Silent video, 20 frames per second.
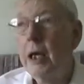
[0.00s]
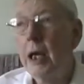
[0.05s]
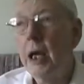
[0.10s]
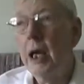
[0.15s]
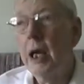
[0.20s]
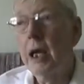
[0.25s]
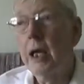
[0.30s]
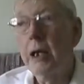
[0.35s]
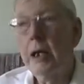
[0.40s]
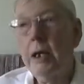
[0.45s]

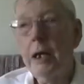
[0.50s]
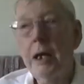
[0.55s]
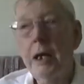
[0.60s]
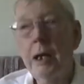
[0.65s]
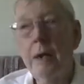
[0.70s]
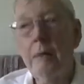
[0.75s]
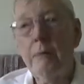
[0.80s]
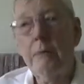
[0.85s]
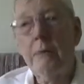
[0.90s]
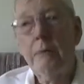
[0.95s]

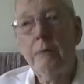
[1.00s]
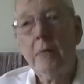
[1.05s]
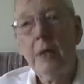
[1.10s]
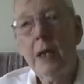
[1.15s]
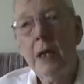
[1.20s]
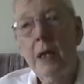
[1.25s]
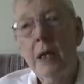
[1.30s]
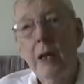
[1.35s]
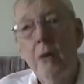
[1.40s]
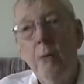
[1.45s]
and
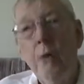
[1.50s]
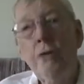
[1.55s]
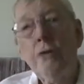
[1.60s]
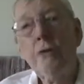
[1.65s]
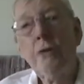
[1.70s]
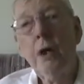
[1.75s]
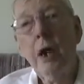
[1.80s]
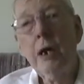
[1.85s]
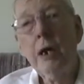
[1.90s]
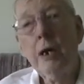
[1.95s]
we
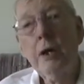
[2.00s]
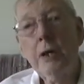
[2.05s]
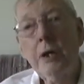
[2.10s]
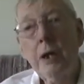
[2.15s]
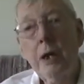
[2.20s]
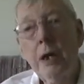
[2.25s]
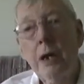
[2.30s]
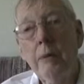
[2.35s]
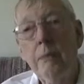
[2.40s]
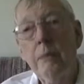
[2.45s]
started
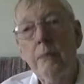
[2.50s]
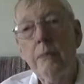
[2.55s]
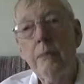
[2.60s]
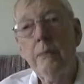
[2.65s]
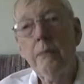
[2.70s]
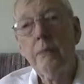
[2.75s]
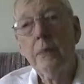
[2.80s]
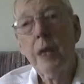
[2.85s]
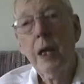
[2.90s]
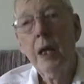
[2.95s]

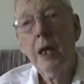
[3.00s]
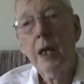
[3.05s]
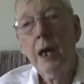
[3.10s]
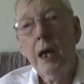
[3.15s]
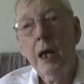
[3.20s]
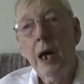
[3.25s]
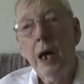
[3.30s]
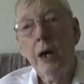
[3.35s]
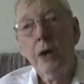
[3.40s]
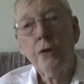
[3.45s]

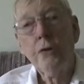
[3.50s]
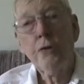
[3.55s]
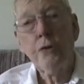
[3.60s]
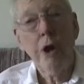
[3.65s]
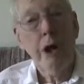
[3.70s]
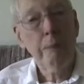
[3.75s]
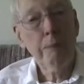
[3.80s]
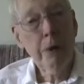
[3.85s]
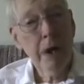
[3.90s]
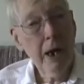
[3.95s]

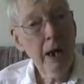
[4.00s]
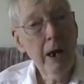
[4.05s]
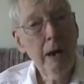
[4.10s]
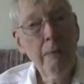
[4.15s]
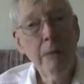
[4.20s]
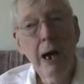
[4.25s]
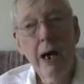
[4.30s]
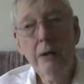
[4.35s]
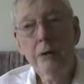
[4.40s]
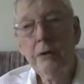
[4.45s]
playing our
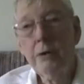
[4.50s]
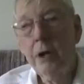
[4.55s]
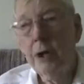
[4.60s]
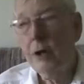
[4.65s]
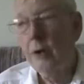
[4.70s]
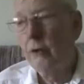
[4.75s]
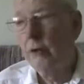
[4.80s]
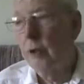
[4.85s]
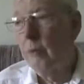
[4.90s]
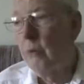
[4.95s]
mouth
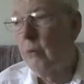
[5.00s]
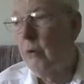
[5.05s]
organs. And